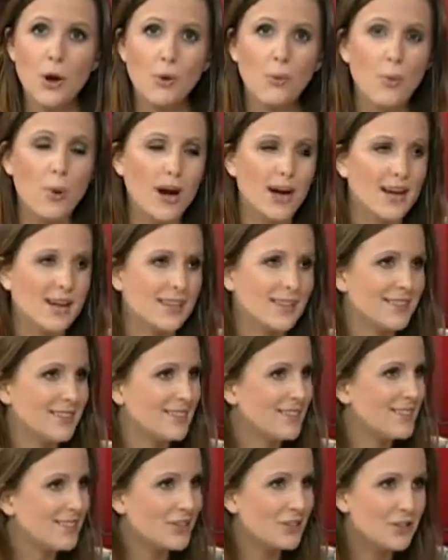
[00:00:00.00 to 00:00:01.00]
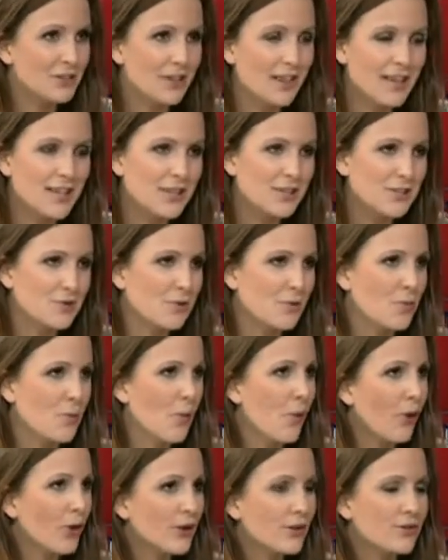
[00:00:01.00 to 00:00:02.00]
Wayne, your latest
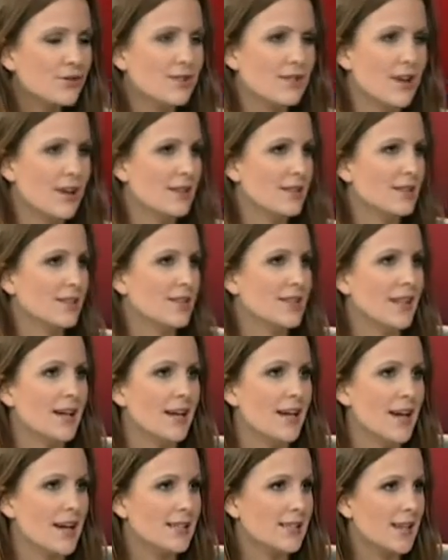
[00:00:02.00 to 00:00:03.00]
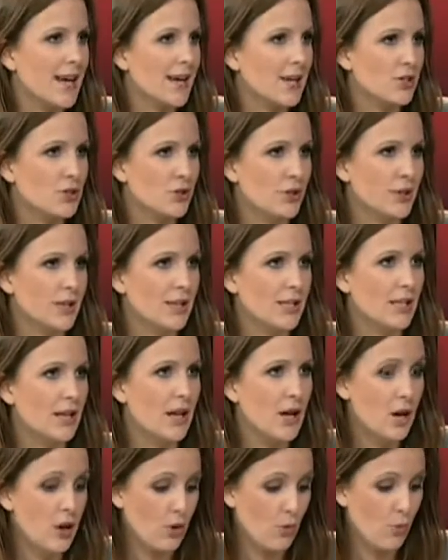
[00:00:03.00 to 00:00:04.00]
report, you say the CIA is actually
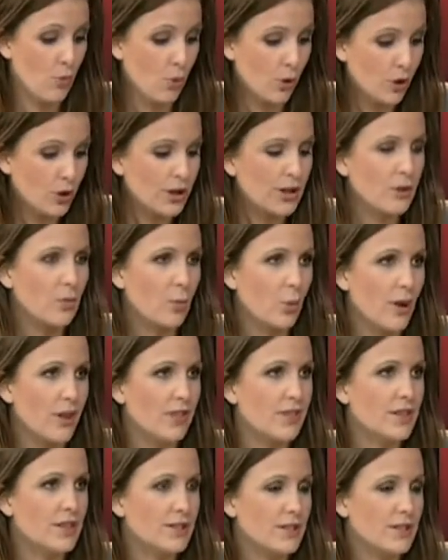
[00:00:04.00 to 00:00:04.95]
working with the